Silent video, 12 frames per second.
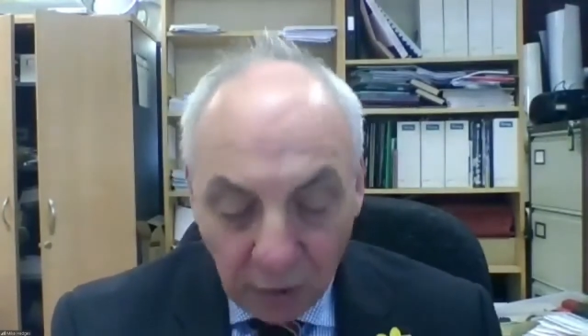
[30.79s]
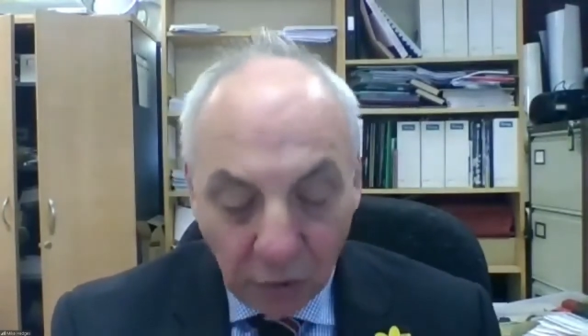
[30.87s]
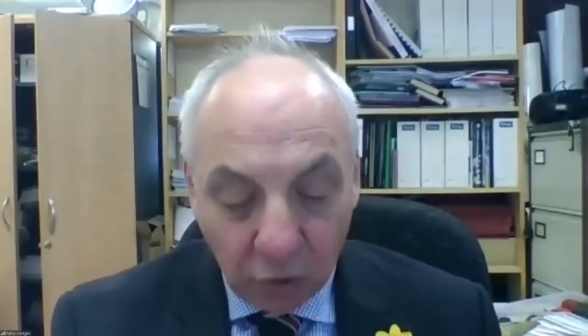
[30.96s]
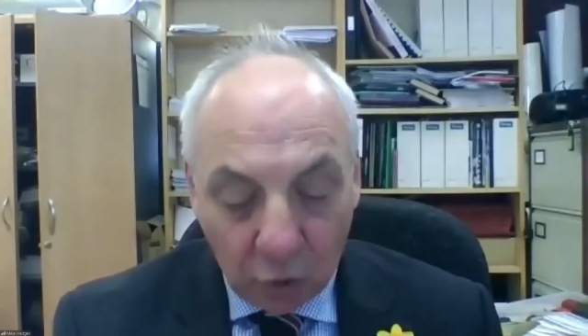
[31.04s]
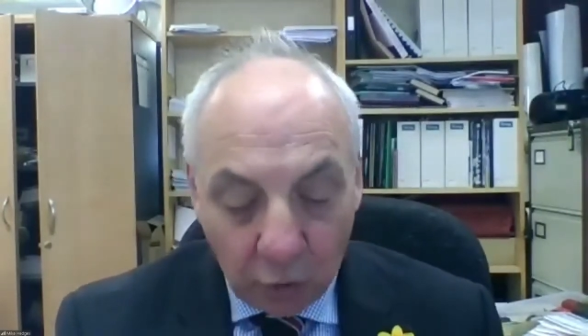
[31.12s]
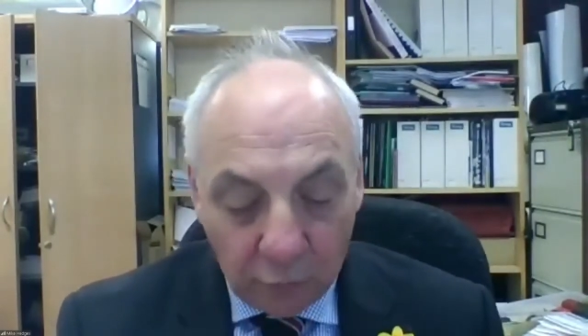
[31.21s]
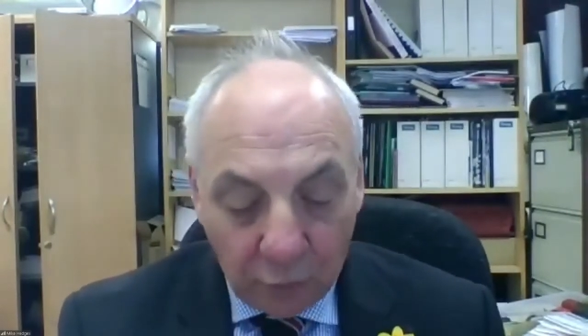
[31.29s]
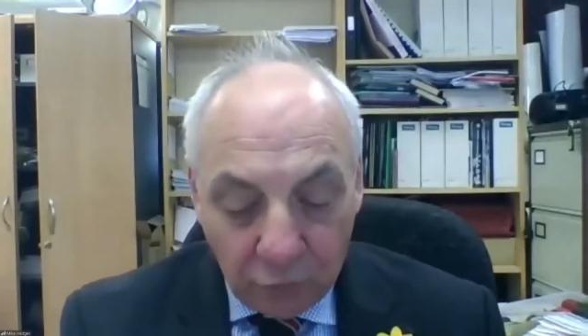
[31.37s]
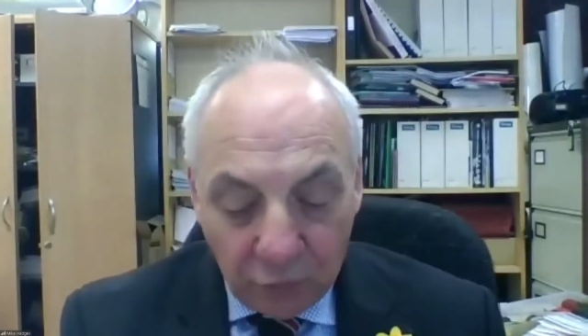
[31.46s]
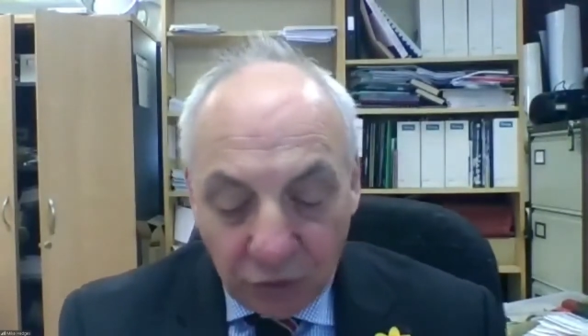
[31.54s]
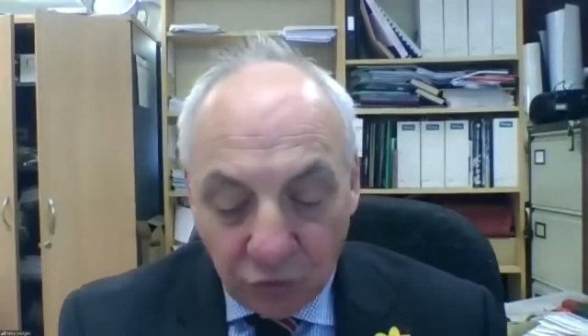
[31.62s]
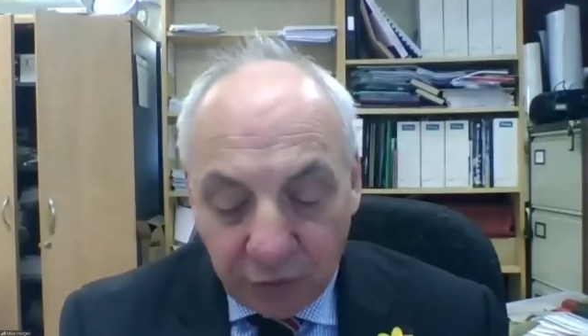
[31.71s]
to call for the
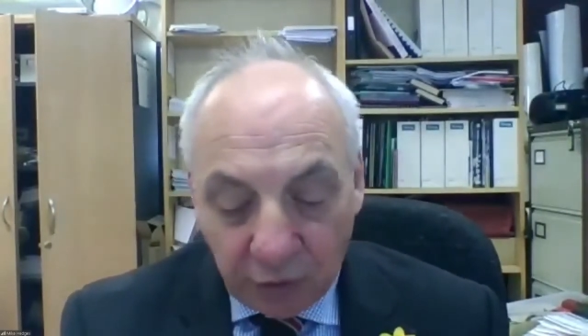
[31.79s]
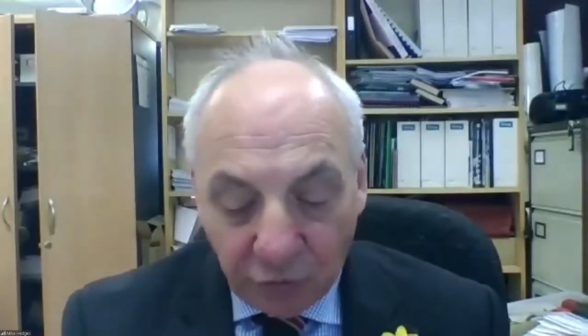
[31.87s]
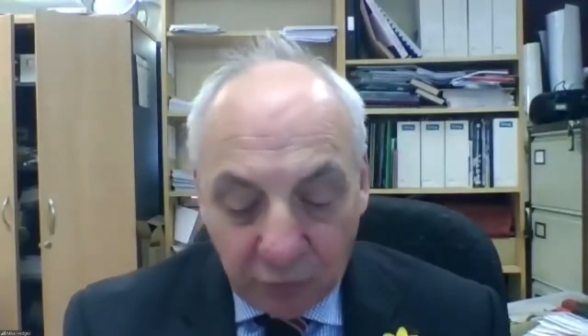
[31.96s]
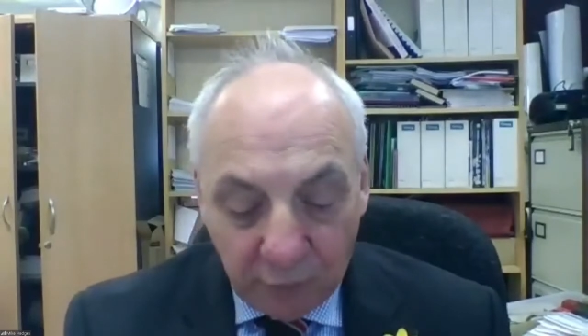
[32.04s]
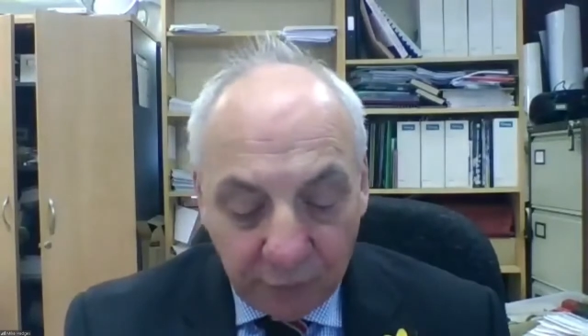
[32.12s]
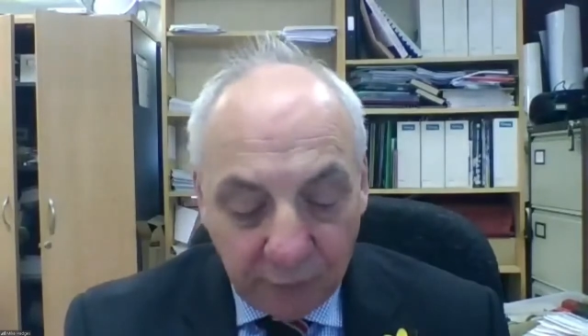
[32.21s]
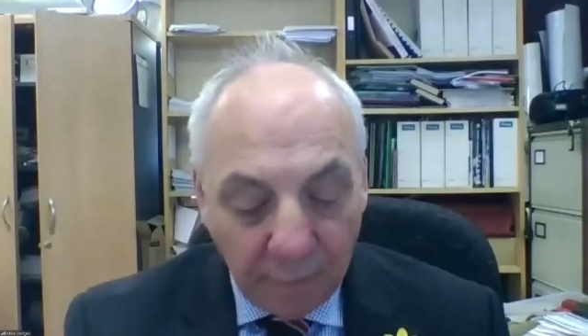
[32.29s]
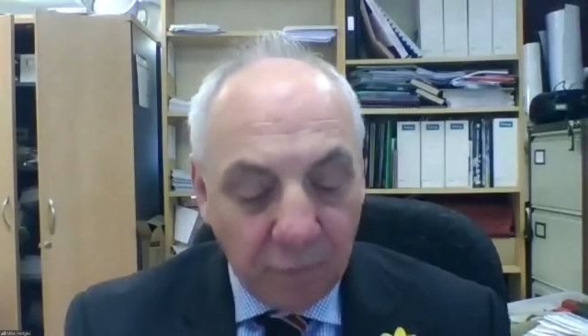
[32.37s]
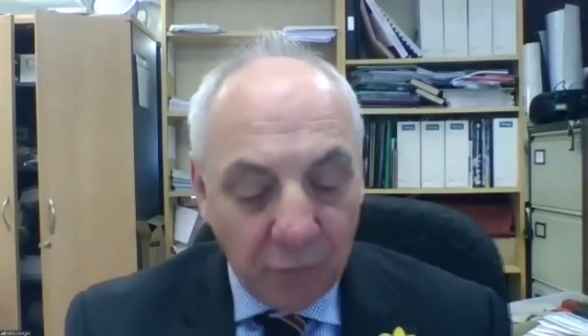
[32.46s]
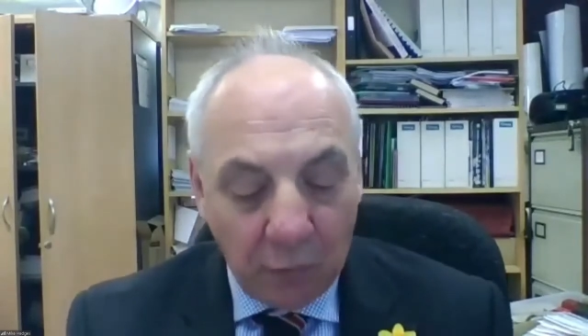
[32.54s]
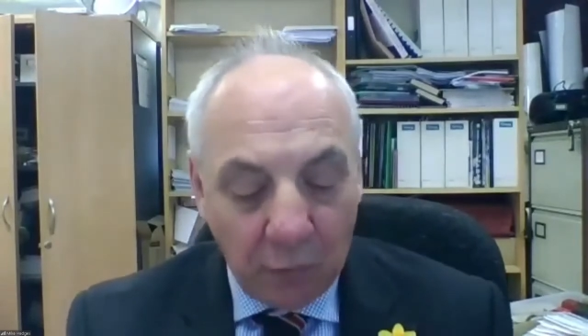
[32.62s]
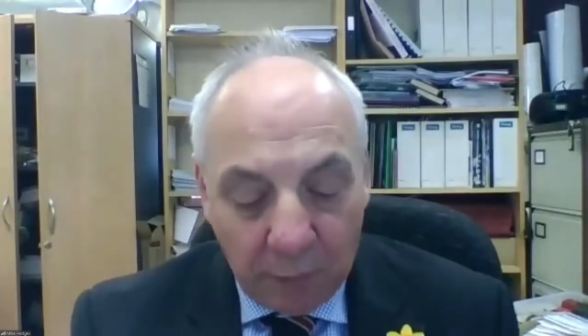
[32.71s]
reintroduction of some form